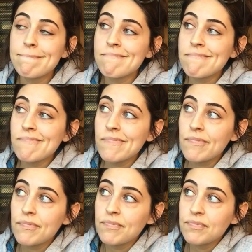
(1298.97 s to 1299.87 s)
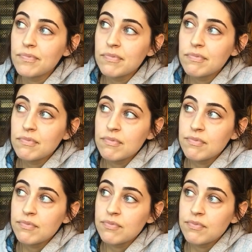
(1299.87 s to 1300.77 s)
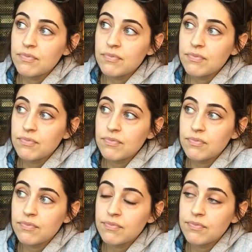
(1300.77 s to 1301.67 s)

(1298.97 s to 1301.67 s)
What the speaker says: (no one is talking)